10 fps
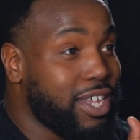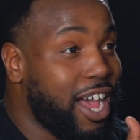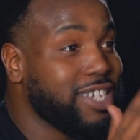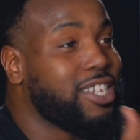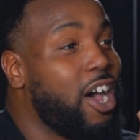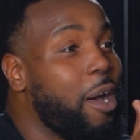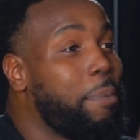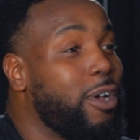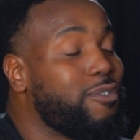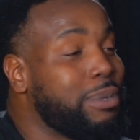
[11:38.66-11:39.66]

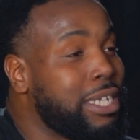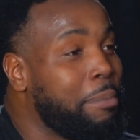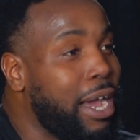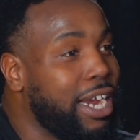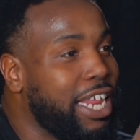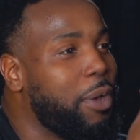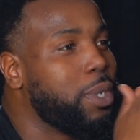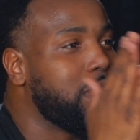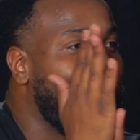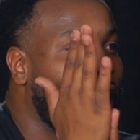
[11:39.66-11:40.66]
From somebody that
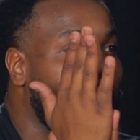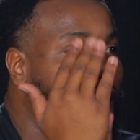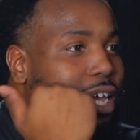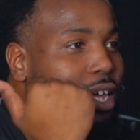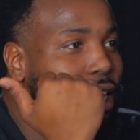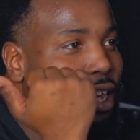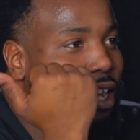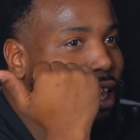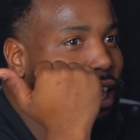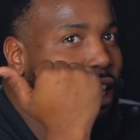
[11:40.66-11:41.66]
was like,
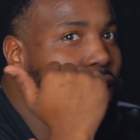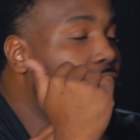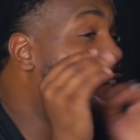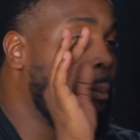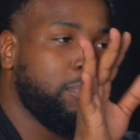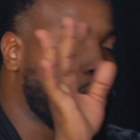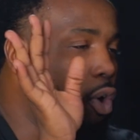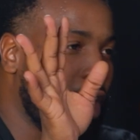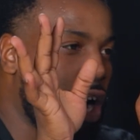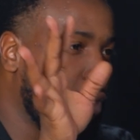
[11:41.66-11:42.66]
I'm
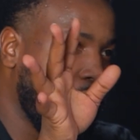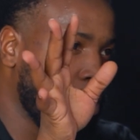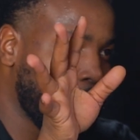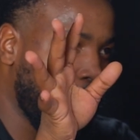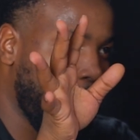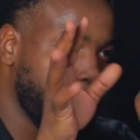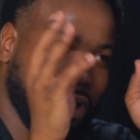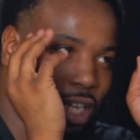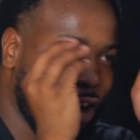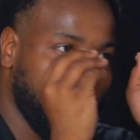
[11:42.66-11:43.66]
throwing out random times
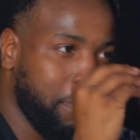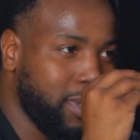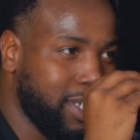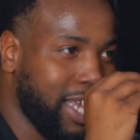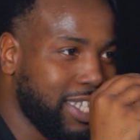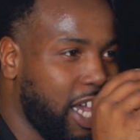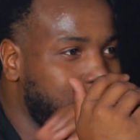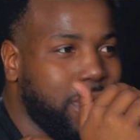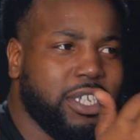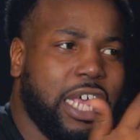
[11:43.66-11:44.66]
because I don't remember the exact times,
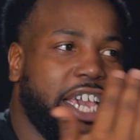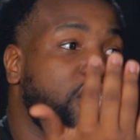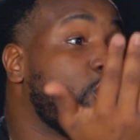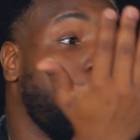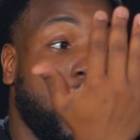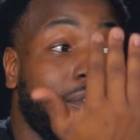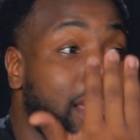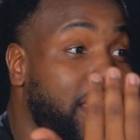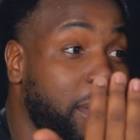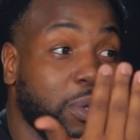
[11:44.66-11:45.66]
but it was like 12
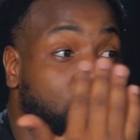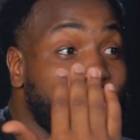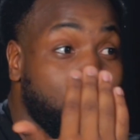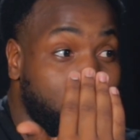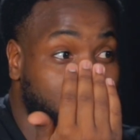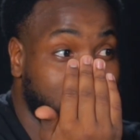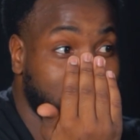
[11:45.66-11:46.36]
a.m. It was noon.